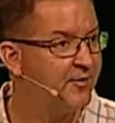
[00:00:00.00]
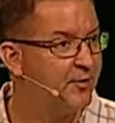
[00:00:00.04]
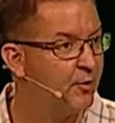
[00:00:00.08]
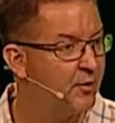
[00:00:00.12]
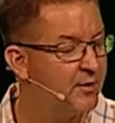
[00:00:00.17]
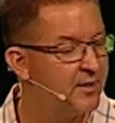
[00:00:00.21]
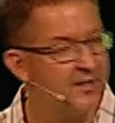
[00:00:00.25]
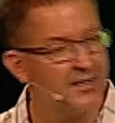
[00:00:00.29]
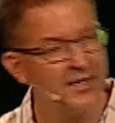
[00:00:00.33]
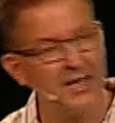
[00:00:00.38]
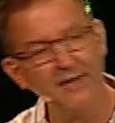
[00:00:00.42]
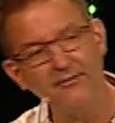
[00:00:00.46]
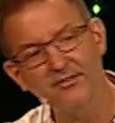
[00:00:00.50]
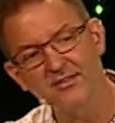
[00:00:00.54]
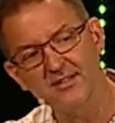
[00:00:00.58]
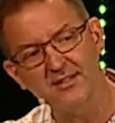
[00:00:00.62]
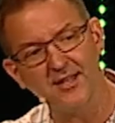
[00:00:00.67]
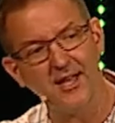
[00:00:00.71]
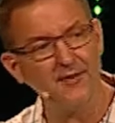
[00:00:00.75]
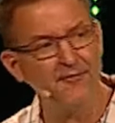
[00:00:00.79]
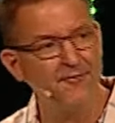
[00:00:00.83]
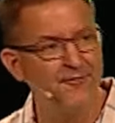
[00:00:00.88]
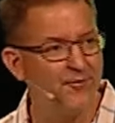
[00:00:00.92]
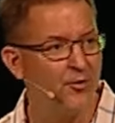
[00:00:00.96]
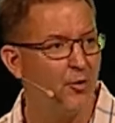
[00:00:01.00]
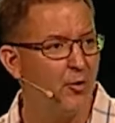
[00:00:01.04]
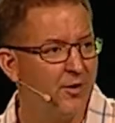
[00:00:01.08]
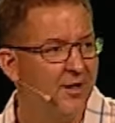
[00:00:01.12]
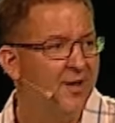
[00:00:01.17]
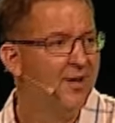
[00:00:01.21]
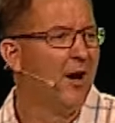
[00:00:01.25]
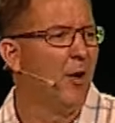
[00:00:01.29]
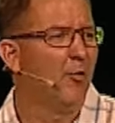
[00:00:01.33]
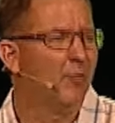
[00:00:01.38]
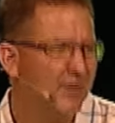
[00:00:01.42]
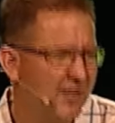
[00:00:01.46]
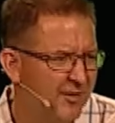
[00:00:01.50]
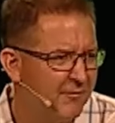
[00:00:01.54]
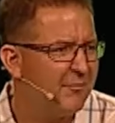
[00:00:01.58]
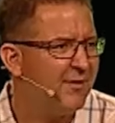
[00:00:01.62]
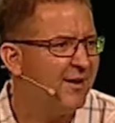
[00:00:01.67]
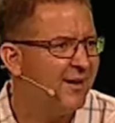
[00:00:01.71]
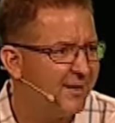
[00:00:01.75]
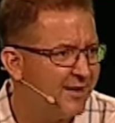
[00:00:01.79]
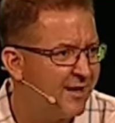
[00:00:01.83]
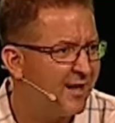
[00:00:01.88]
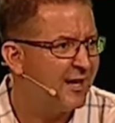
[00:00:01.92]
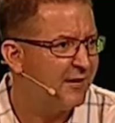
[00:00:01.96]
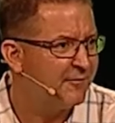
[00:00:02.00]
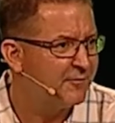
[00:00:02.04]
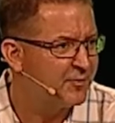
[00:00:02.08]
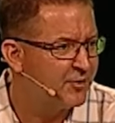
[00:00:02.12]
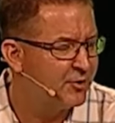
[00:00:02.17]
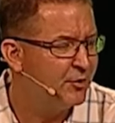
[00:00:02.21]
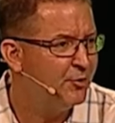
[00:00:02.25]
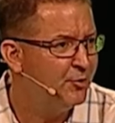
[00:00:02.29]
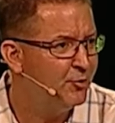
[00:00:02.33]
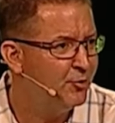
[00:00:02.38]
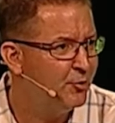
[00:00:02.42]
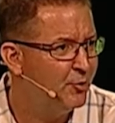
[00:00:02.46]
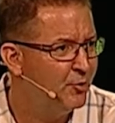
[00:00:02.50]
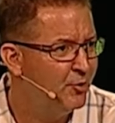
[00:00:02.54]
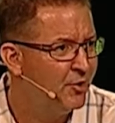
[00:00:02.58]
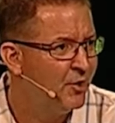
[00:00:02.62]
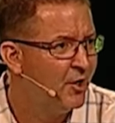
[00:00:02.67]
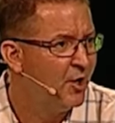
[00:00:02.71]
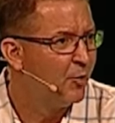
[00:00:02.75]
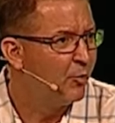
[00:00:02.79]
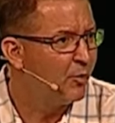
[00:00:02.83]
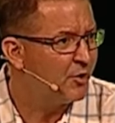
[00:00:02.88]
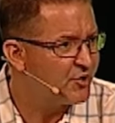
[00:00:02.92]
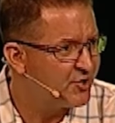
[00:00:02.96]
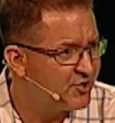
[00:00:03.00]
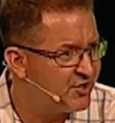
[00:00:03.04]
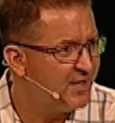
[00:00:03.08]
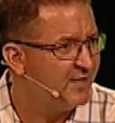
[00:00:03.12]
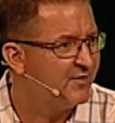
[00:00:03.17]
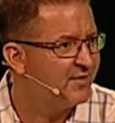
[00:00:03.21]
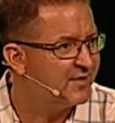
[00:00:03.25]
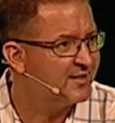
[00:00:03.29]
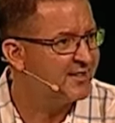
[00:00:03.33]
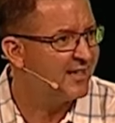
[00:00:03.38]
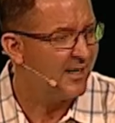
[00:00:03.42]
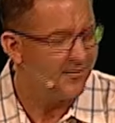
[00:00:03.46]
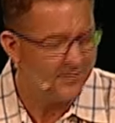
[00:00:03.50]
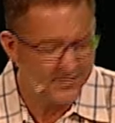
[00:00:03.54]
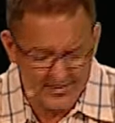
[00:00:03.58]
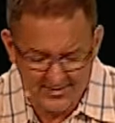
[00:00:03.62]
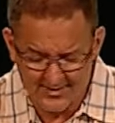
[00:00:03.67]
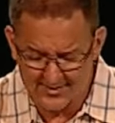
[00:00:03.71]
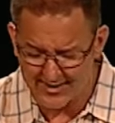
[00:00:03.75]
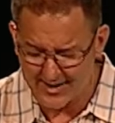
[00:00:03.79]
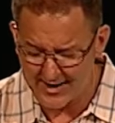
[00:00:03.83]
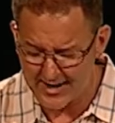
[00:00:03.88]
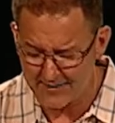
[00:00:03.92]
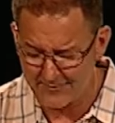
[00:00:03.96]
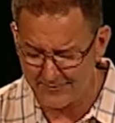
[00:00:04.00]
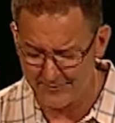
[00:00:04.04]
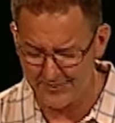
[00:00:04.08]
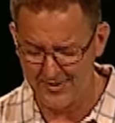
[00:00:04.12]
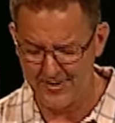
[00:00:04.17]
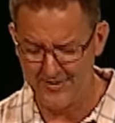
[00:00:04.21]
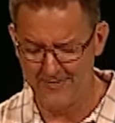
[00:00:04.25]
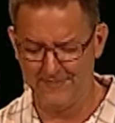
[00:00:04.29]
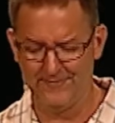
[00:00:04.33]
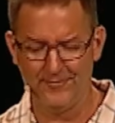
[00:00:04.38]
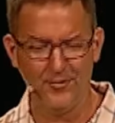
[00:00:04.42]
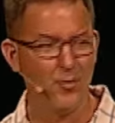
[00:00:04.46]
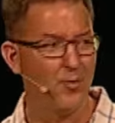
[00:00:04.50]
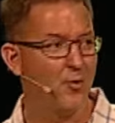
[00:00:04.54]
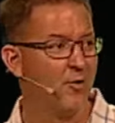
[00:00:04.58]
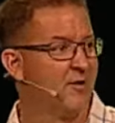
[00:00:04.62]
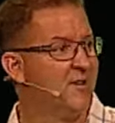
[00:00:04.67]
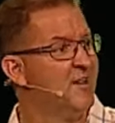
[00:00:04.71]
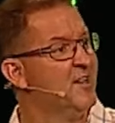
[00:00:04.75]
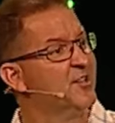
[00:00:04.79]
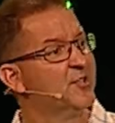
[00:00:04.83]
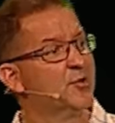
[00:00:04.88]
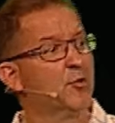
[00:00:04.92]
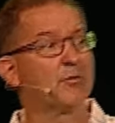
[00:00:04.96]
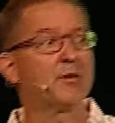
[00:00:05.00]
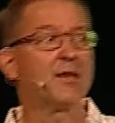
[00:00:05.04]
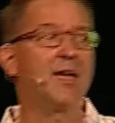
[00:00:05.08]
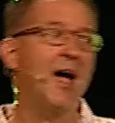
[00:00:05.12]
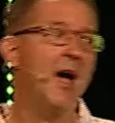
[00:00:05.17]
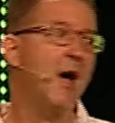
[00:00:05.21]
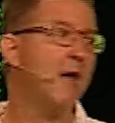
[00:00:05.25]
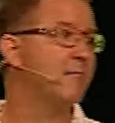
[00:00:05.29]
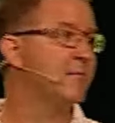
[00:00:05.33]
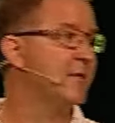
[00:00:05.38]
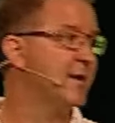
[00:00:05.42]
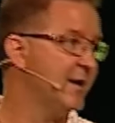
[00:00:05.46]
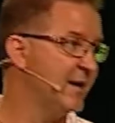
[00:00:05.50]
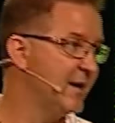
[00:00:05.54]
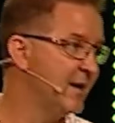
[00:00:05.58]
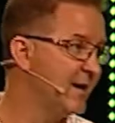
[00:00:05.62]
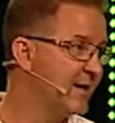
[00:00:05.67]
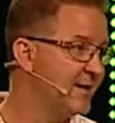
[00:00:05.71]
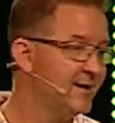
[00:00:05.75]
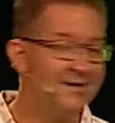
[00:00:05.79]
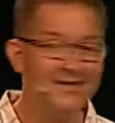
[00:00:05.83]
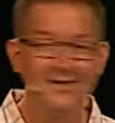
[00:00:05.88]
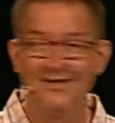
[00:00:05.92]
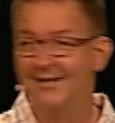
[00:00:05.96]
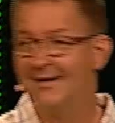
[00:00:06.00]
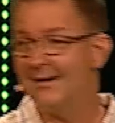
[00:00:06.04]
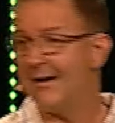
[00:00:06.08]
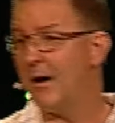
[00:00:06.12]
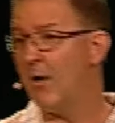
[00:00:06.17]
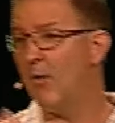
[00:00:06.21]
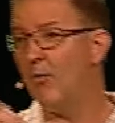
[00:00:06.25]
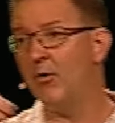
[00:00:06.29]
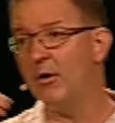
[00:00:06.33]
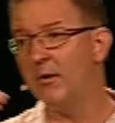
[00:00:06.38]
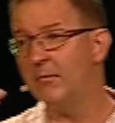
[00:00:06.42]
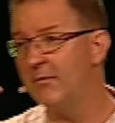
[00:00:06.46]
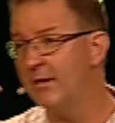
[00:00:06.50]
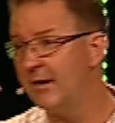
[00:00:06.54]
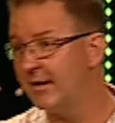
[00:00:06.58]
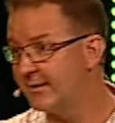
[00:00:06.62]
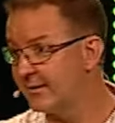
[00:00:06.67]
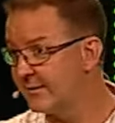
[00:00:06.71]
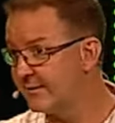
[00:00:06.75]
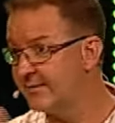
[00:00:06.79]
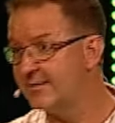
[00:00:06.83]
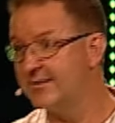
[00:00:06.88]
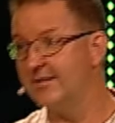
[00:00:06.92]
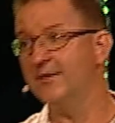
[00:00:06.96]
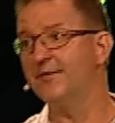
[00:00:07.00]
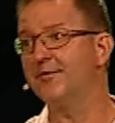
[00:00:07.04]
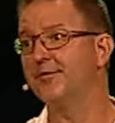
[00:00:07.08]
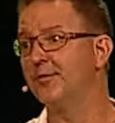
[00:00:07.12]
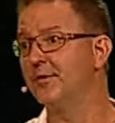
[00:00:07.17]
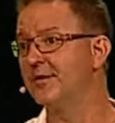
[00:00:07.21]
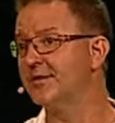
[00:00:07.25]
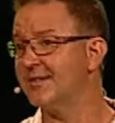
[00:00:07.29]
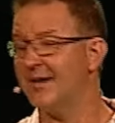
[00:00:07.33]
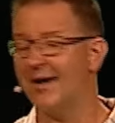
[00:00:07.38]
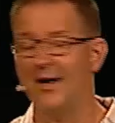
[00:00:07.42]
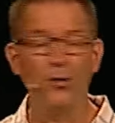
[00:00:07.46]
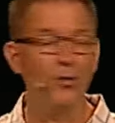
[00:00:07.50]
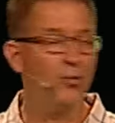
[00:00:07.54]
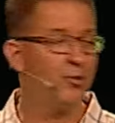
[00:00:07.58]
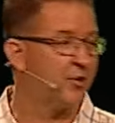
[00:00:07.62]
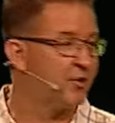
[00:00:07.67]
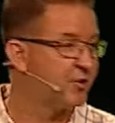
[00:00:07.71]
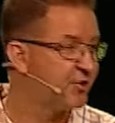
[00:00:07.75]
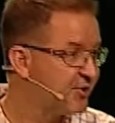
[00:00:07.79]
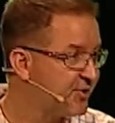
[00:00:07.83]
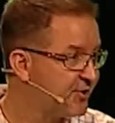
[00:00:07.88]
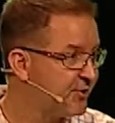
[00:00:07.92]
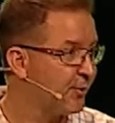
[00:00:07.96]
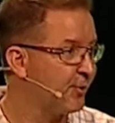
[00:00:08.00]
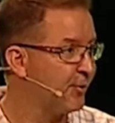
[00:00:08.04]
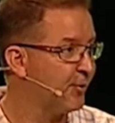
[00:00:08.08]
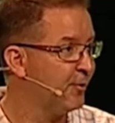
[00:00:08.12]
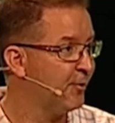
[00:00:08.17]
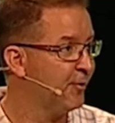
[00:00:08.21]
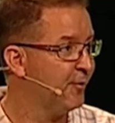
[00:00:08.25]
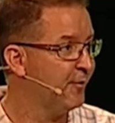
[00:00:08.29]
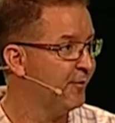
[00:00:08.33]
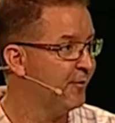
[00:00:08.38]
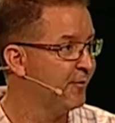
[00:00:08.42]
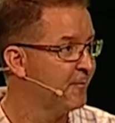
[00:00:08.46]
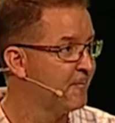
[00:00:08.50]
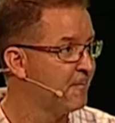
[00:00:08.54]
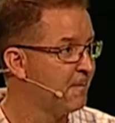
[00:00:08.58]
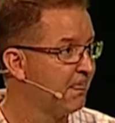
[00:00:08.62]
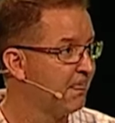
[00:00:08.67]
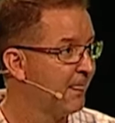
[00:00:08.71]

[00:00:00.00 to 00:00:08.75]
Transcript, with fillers: to it. He gave his life for it. I want to give my life to what Jesus gave his life for. So count me in. I want to make a difference. I want to serve.